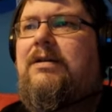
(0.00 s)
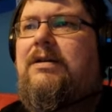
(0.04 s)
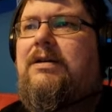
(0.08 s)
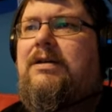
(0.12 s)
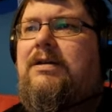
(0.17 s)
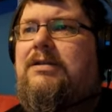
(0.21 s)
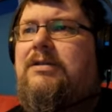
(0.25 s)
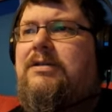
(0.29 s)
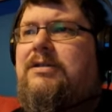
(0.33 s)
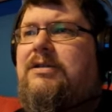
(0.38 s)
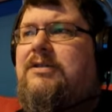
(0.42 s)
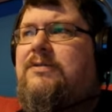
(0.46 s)

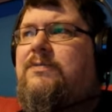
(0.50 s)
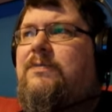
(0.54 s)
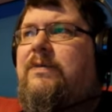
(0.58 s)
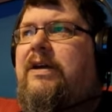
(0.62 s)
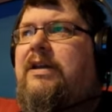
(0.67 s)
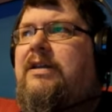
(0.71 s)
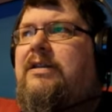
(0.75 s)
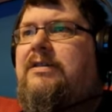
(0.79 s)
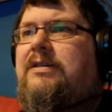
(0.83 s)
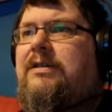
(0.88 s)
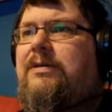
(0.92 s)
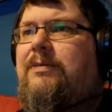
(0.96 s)
Let's just
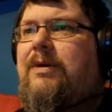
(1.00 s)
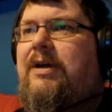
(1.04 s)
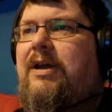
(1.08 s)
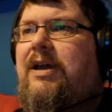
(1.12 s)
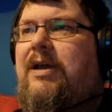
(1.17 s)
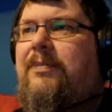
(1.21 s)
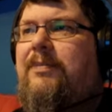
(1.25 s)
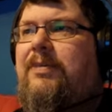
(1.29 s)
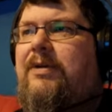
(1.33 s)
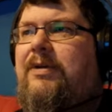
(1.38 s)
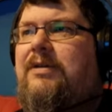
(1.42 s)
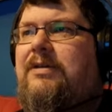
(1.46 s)
wait and see what
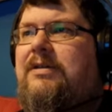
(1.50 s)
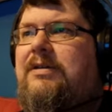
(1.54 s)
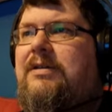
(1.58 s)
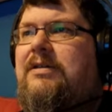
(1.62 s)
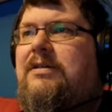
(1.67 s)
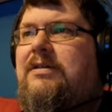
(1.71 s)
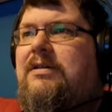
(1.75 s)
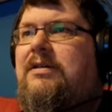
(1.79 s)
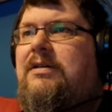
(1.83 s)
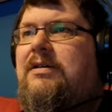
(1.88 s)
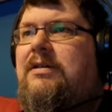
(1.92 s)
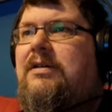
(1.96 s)
happens.
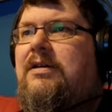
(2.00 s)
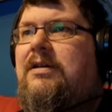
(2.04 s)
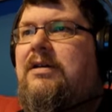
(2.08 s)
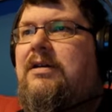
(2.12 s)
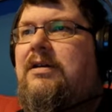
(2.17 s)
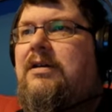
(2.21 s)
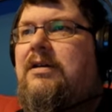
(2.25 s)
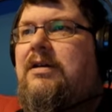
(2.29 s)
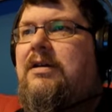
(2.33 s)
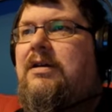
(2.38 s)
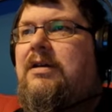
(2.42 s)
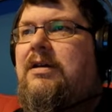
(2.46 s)

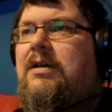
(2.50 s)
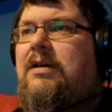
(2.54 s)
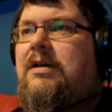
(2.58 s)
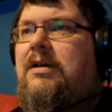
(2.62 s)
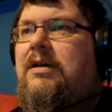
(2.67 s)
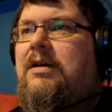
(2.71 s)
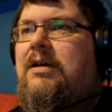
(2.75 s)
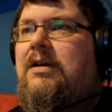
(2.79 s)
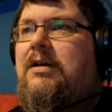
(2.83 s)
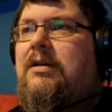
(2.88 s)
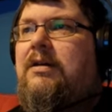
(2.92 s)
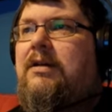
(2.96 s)

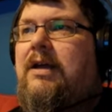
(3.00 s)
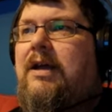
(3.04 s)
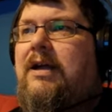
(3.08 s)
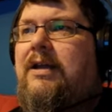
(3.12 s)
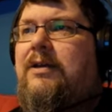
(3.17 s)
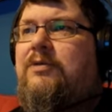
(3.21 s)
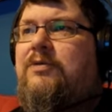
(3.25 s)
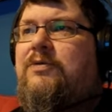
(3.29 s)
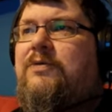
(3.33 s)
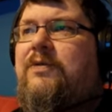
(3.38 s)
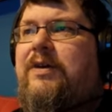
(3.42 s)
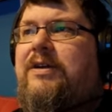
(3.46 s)

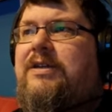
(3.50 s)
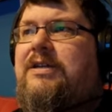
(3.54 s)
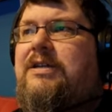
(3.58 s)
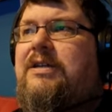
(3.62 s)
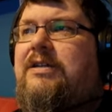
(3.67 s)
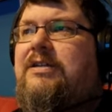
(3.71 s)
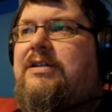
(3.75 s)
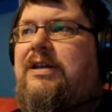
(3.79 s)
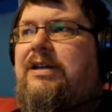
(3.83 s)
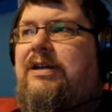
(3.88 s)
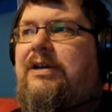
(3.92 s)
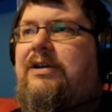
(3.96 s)
Lionel's voice
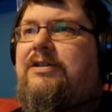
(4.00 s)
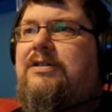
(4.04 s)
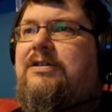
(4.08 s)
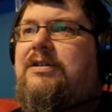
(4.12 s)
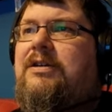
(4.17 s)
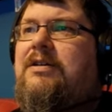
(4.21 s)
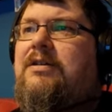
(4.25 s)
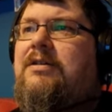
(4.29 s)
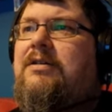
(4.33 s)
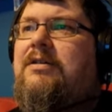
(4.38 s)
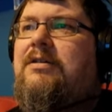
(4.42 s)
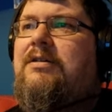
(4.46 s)
continues.
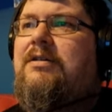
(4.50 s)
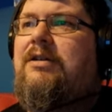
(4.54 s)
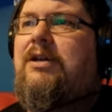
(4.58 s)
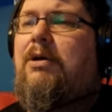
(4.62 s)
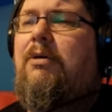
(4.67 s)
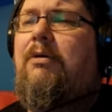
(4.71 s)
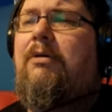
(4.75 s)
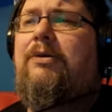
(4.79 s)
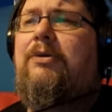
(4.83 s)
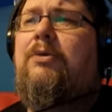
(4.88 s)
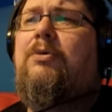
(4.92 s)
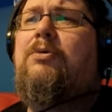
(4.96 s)
You
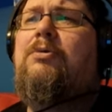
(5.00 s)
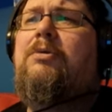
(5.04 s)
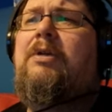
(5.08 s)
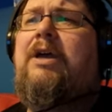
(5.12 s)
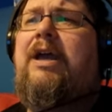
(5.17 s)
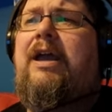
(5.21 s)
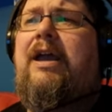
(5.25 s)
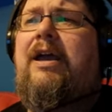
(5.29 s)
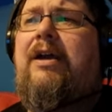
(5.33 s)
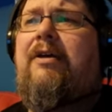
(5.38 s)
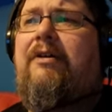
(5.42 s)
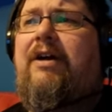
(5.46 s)
are all
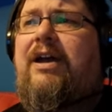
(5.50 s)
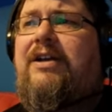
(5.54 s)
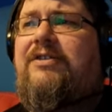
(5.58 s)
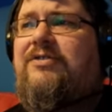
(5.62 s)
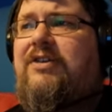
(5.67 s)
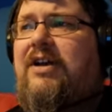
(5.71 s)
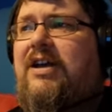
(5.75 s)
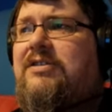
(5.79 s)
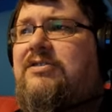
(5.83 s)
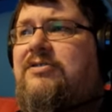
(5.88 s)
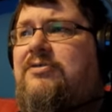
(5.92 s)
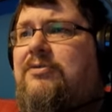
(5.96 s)
here, I
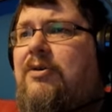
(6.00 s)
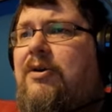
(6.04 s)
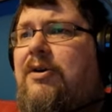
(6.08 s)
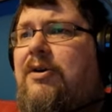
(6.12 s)
trust, to